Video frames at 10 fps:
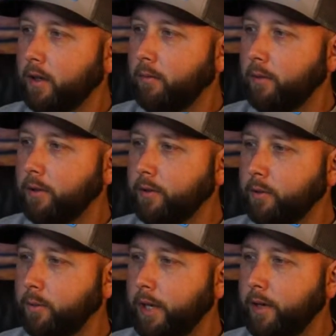which is
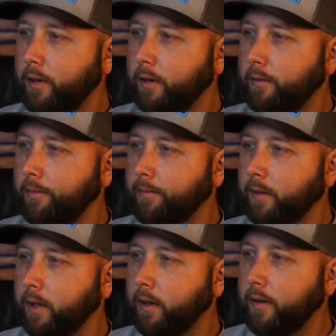weird.
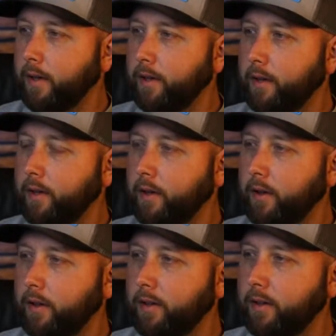Oh, they
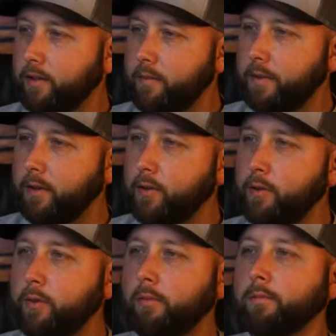call it something new.